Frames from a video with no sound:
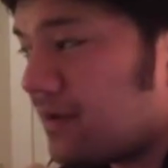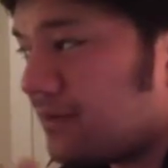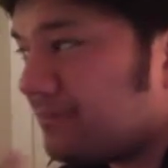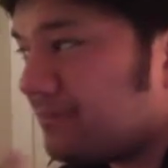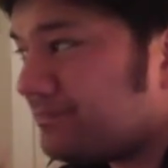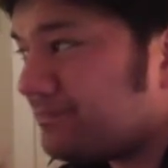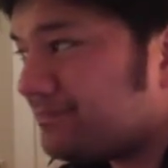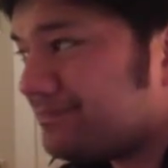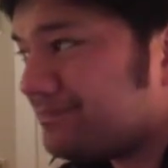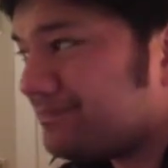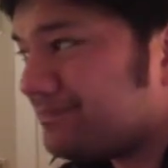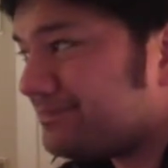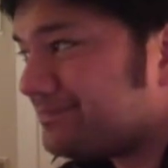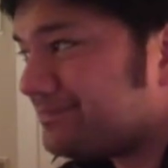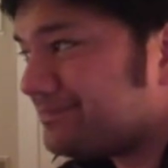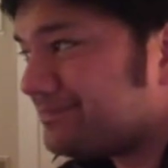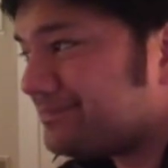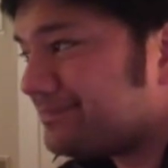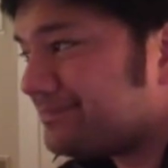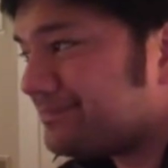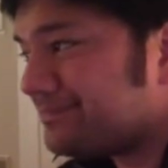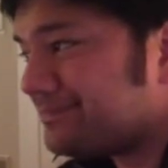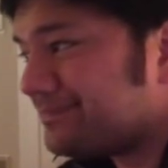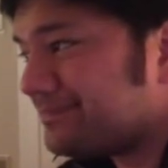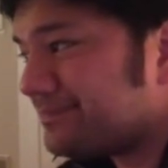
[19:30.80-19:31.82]
is our
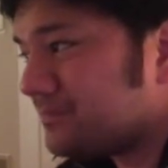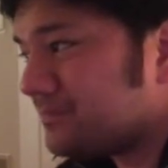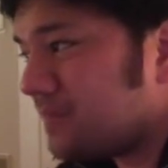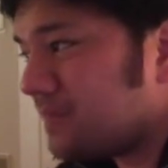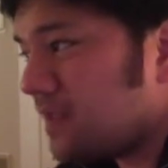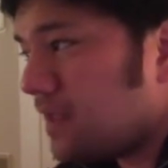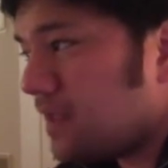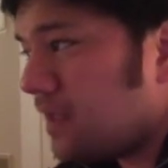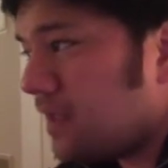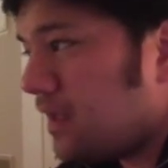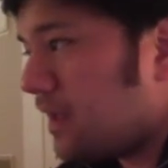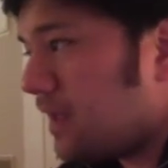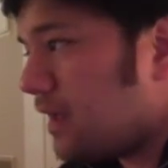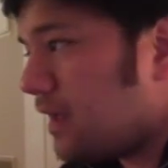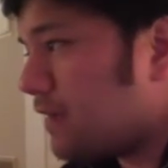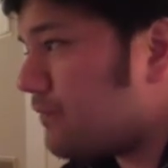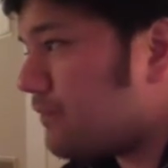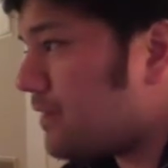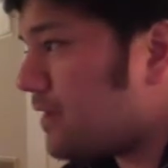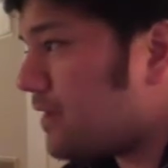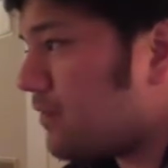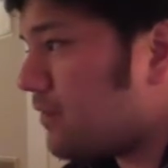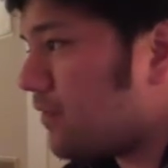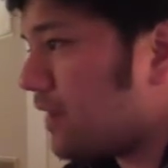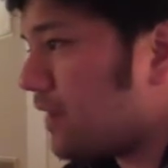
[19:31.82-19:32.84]
job. And
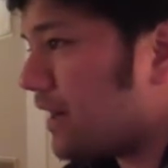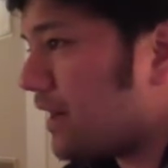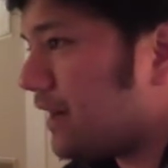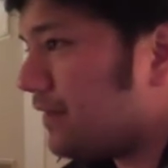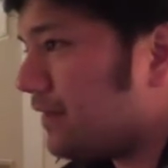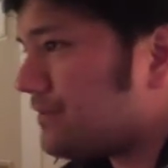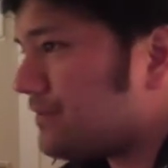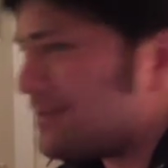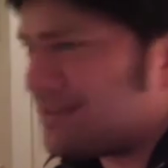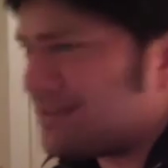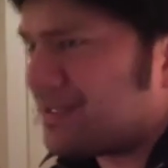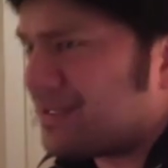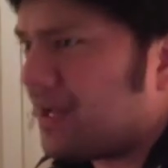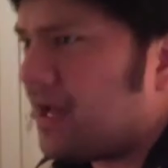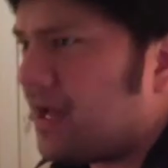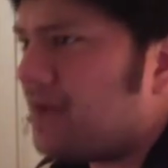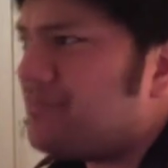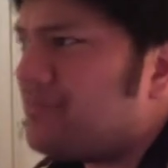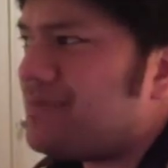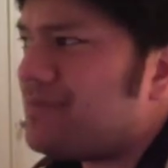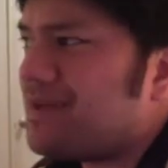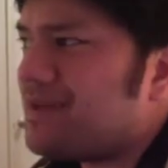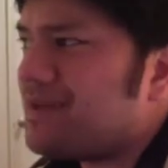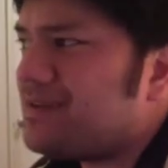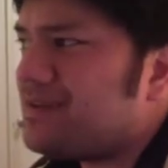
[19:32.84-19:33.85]
meanwhile,
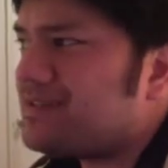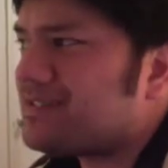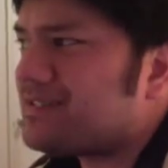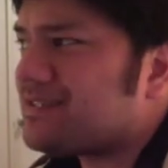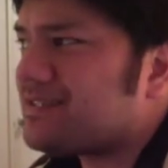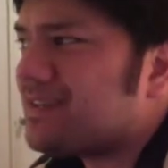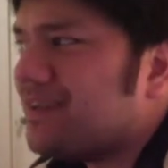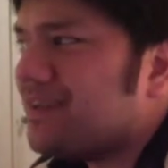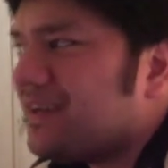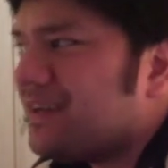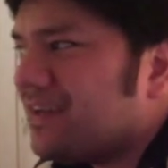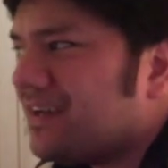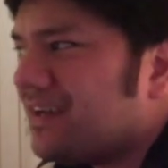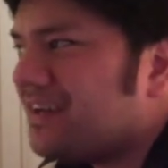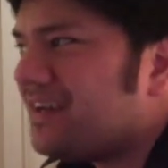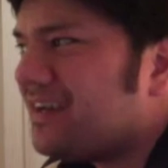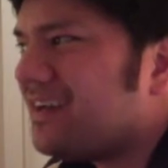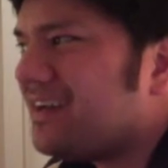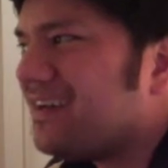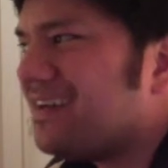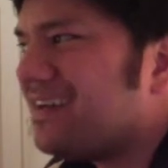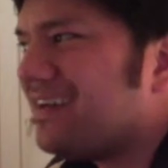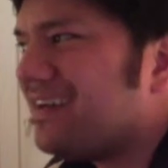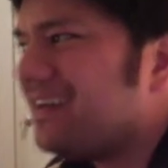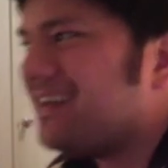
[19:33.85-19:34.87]
zombies!
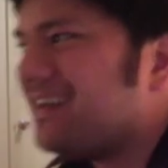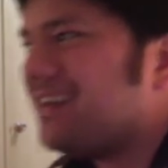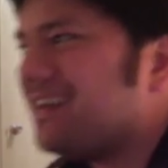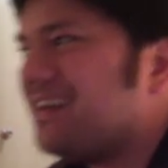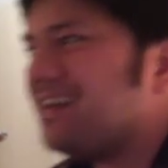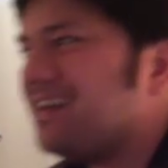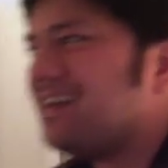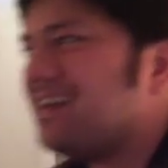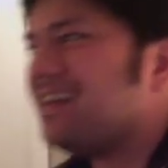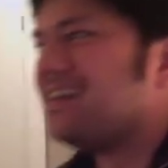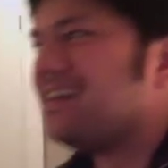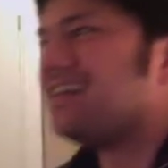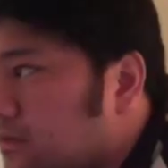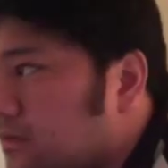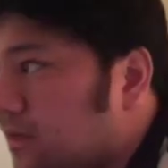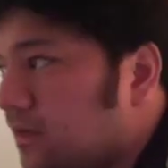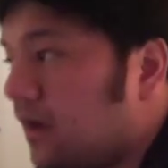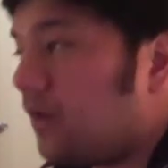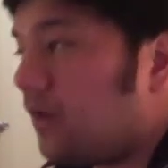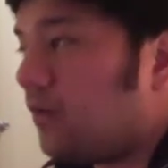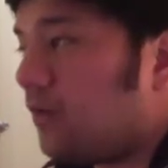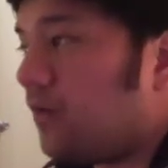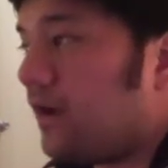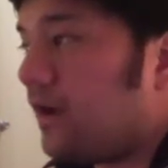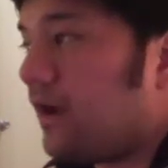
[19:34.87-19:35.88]

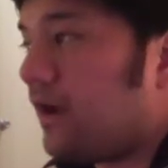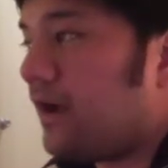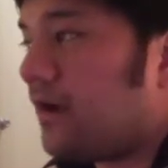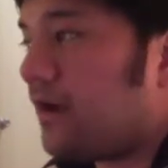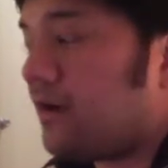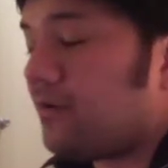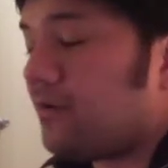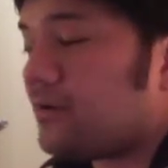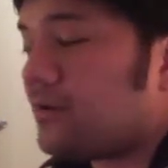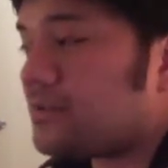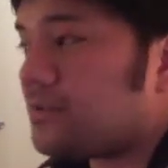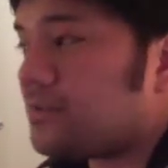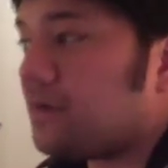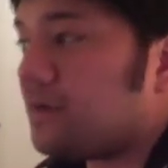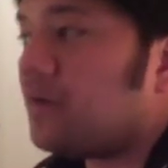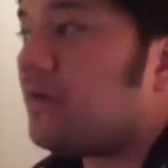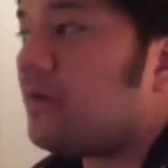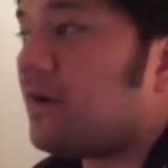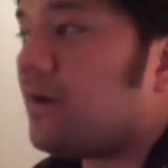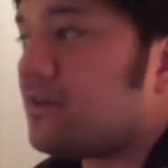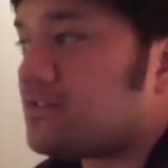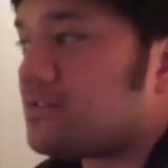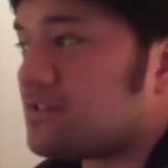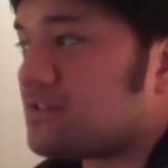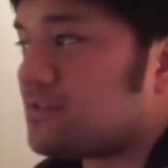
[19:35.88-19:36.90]
Oh wow, it's been a
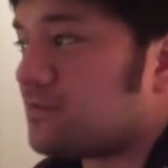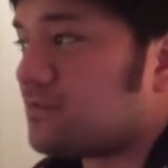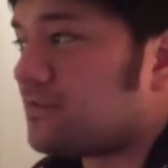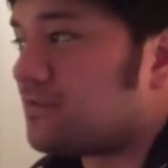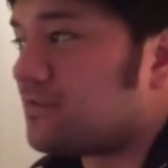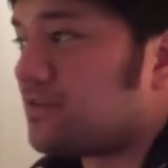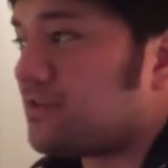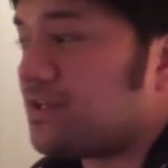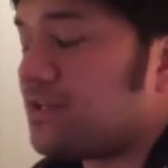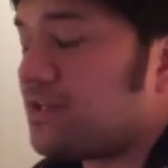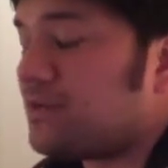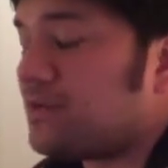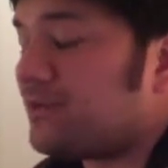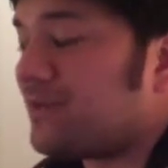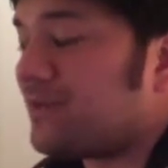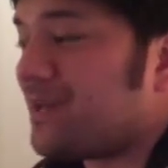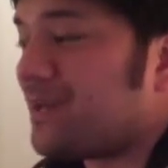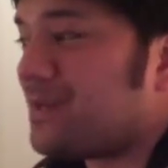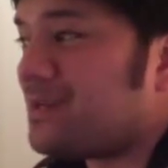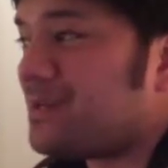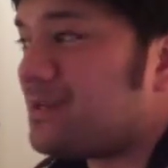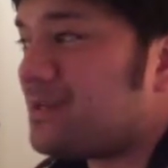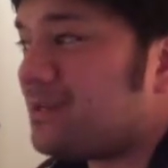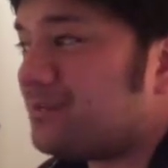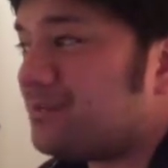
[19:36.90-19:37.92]
while since we've seen you,
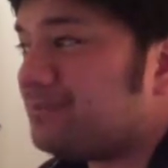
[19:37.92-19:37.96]
lady.